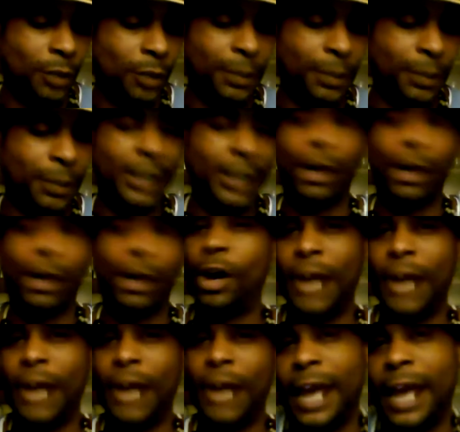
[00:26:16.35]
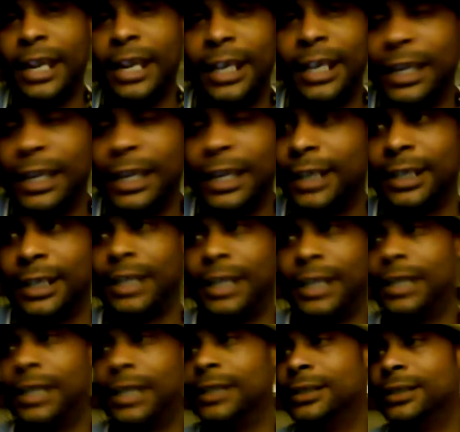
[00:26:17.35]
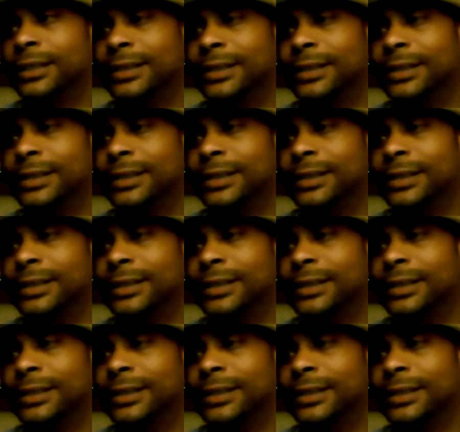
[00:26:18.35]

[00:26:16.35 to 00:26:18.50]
being hard headed, and